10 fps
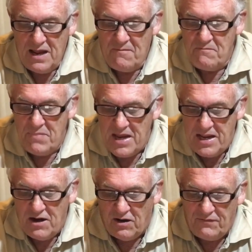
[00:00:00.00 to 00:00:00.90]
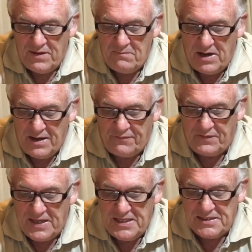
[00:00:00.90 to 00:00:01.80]
Many of them left
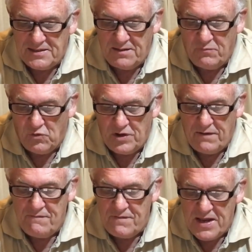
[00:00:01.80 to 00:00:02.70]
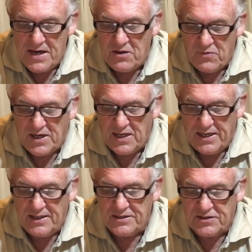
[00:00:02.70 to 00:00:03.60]
the eastern border very
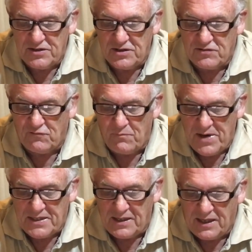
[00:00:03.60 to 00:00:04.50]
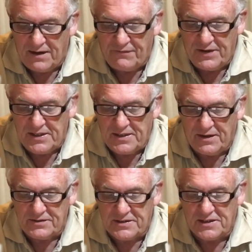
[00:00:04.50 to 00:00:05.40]
quickly in search for better life in
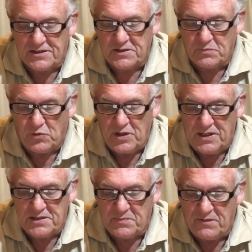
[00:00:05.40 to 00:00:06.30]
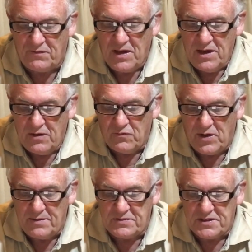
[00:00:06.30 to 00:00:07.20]
towns such as Port Elizabeth,
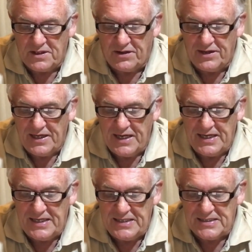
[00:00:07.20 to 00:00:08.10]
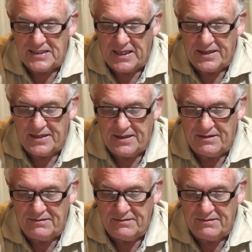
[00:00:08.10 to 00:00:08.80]
Grahamstown, and East London.